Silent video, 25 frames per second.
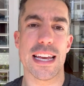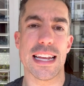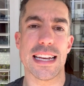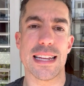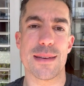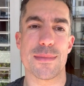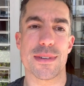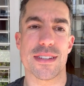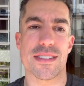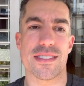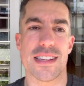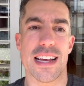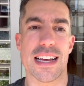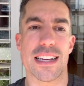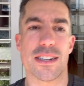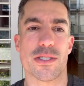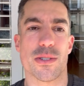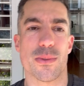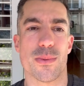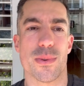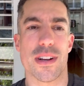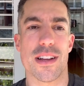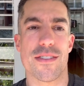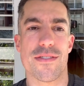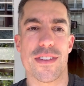any mistakes
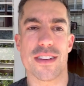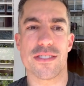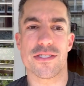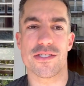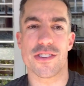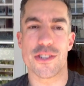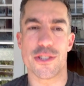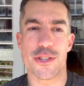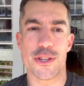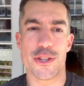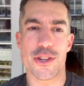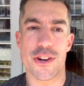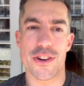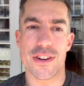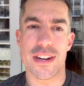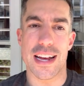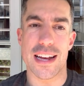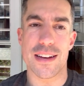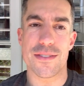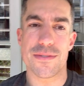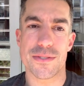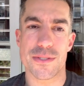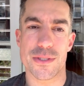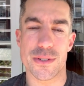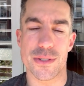or whatever, so you don't
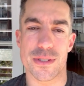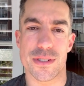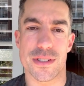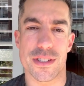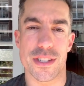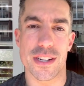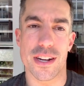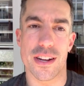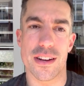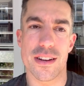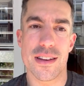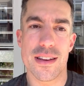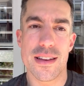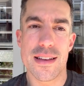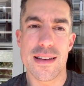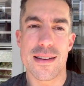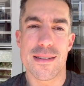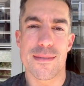have to, you know?